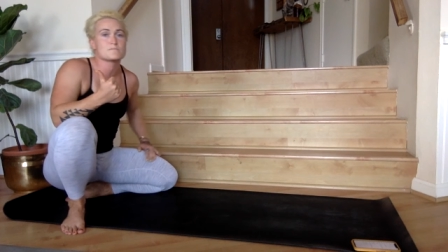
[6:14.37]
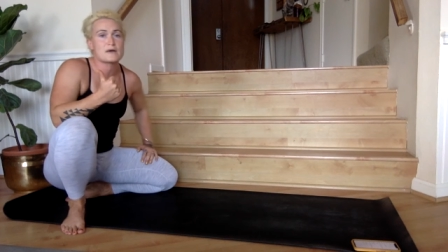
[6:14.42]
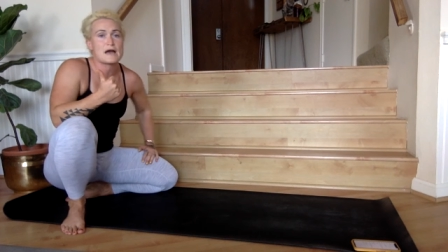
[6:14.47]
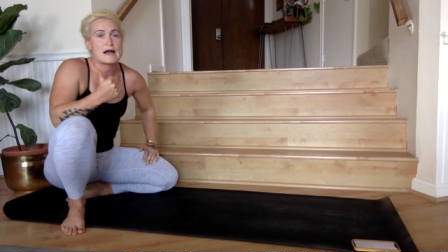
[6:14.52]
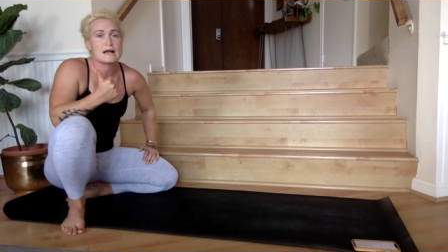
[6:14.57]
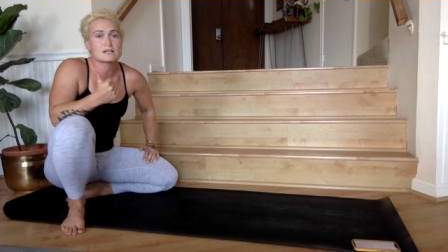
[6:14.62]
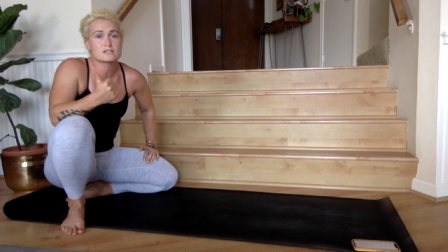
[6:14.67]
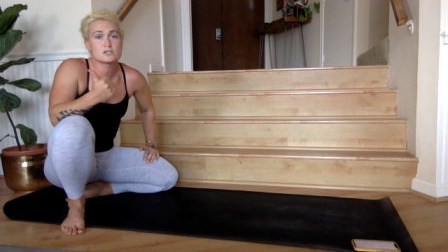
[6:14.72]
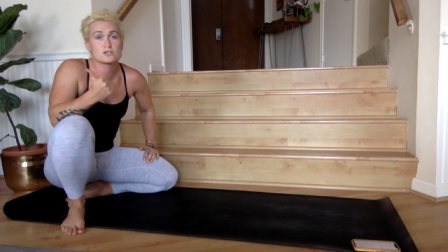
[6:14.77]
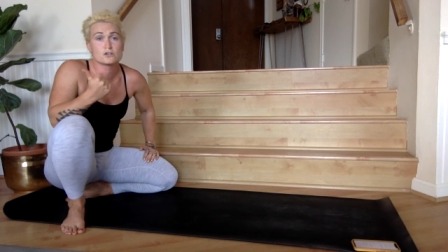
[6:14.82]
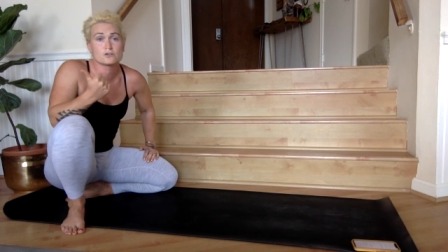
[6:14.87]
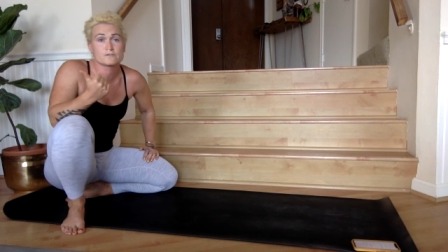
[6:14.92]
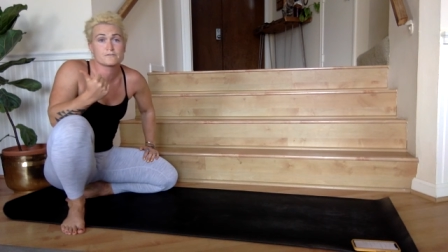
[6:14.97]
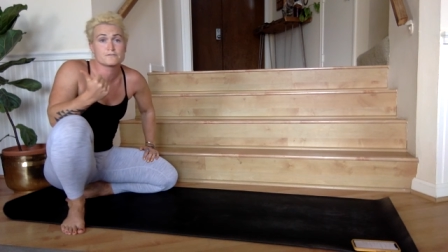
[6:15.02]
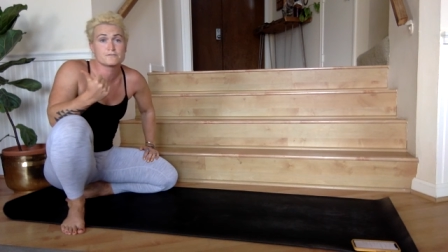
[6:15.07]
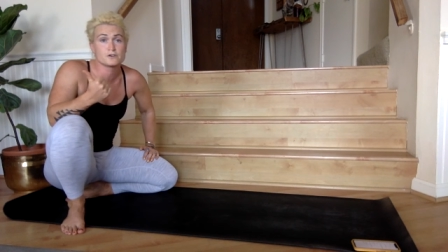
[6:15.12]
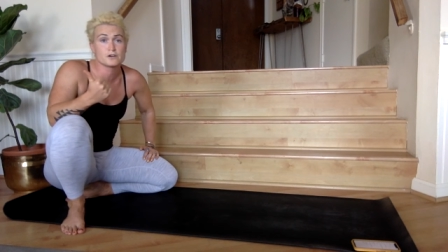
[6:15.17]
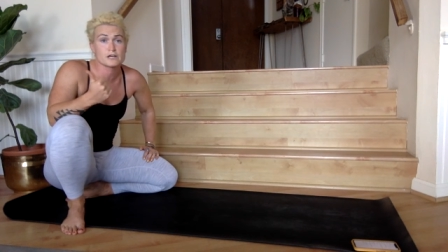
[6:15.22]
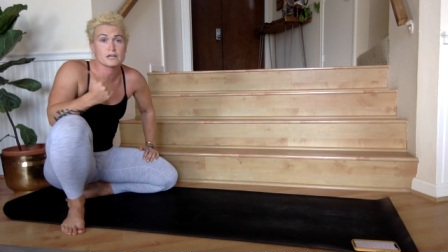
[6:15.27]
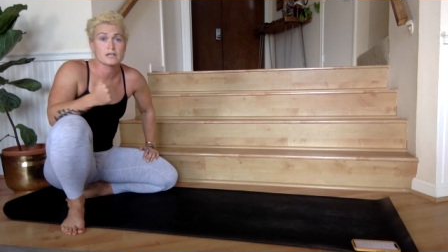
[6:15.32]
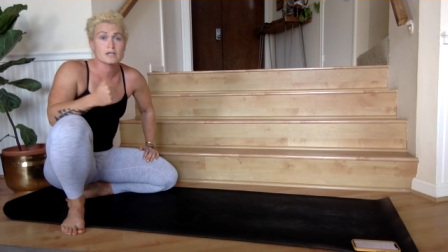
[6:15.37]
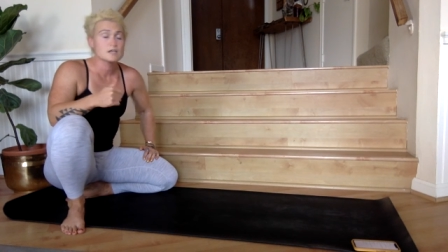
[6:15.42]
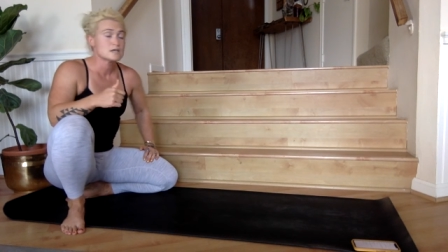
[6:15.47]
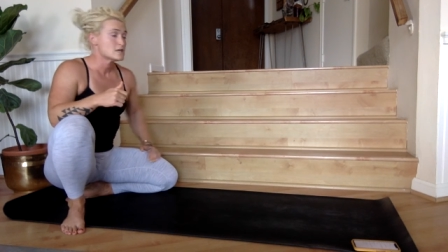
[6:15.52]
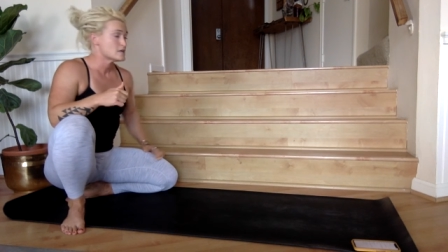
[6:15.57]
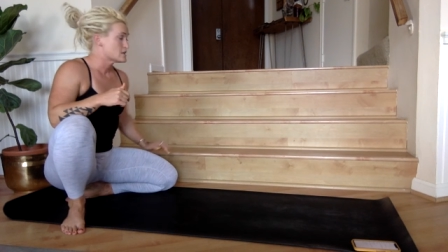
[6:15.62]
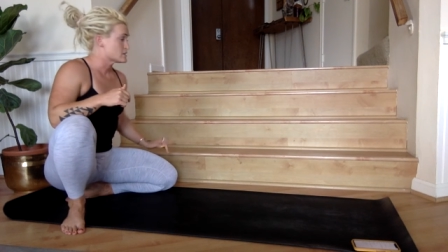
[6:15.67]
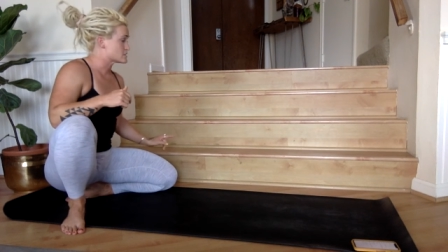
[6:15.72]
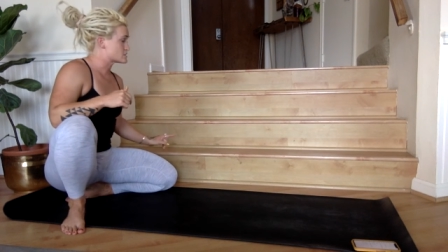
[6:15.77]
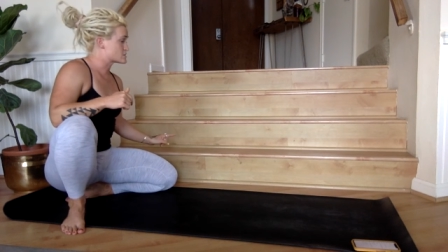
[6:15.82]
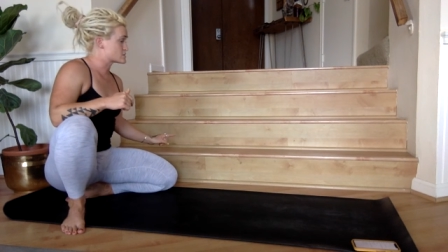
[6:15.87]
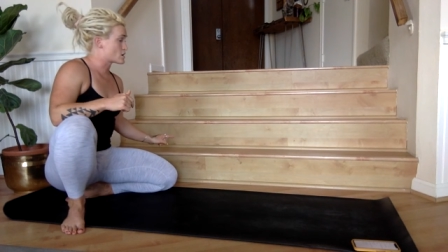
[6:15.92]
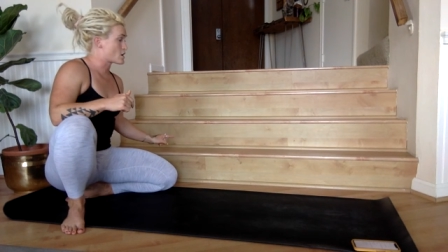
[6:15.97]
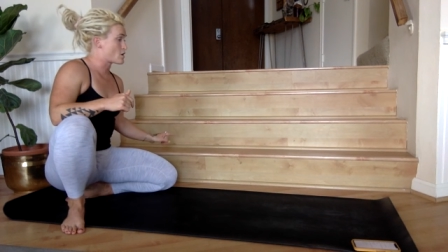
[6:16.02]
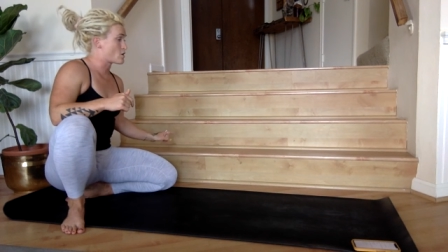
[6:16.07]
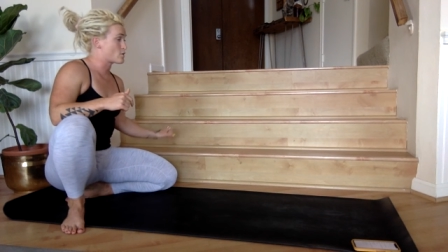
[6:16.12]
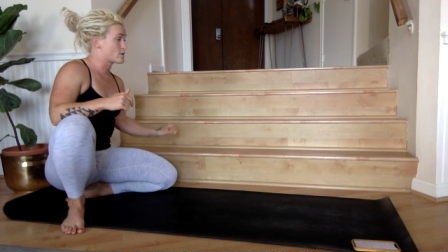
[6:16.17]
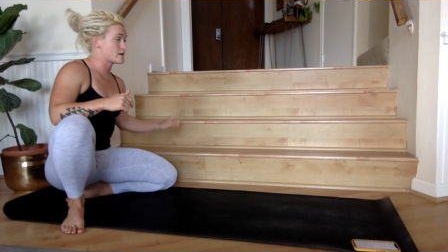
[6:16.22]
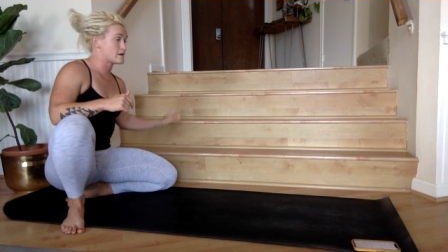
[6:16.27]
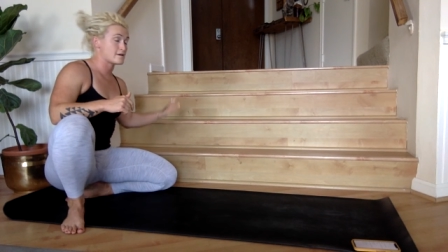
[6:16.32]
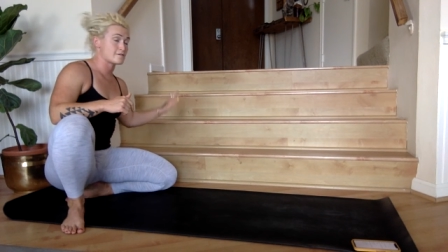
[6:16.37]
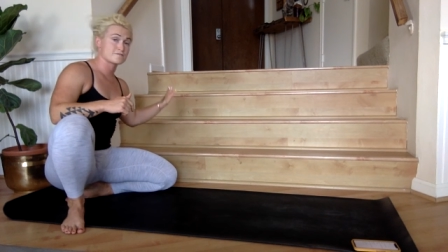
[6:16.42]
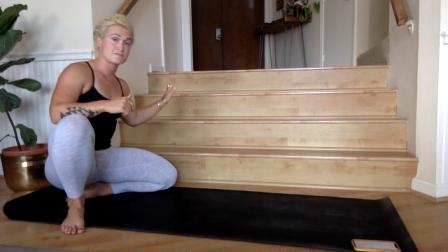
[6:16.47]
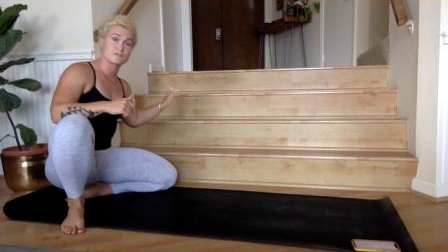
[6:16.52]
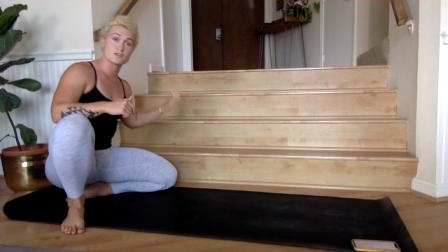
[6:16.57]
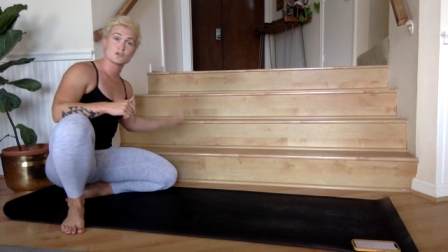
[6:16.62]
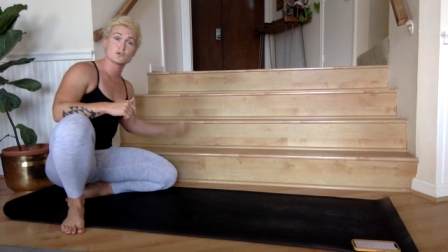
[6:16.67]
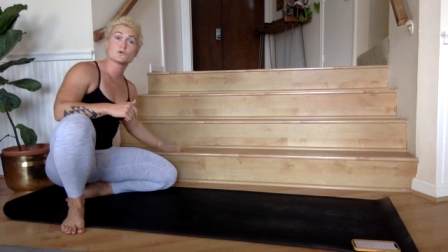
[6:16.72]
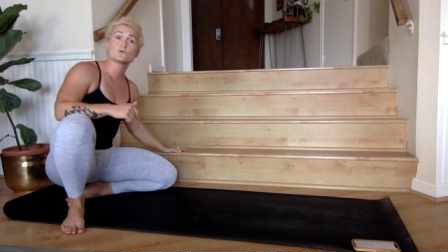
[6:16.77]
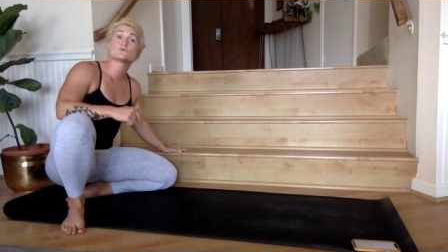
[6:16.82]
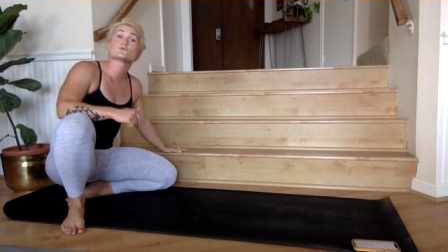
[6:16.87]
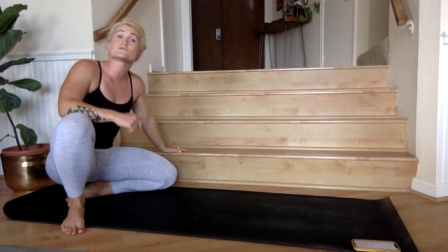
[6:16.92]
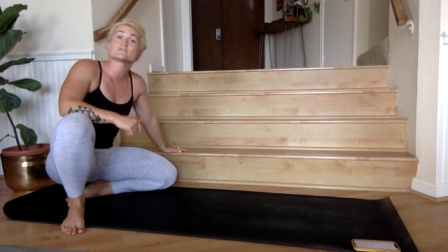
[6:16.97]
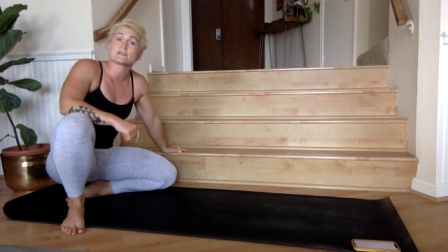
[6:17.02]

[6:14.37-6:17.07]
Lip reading: body weight back to your foot. And so if